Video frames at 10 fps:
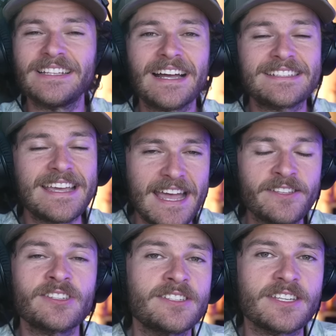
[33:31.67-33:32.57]
Recollecting
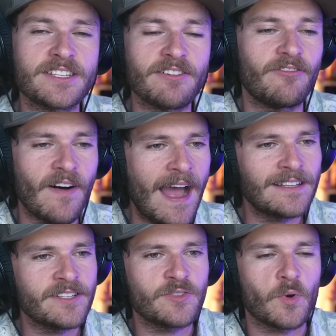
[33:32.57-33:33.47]
instances of
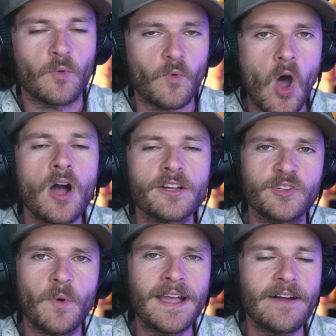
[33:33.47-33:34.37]
violence or
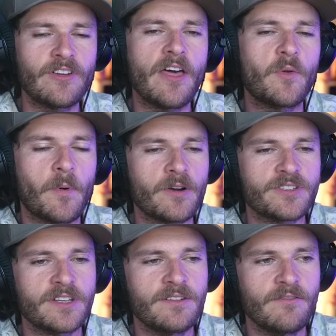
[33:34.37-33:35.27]
wrongdoing of another
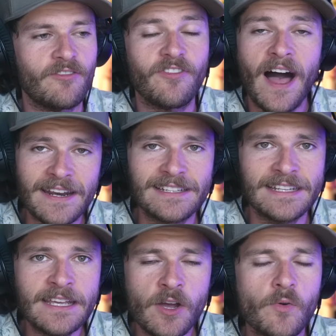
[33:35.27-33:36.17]
person
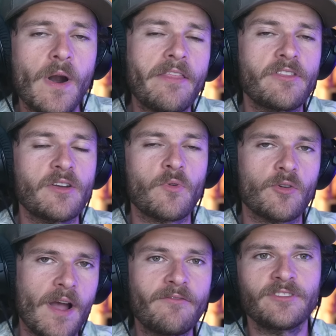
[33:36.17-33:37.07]
fondly rather than
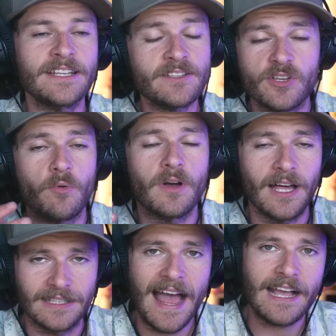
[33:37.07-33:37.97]
regretfully,
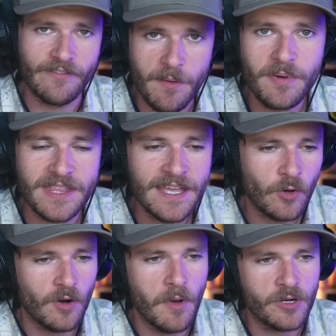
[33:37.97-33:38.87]
so a lack of empathy or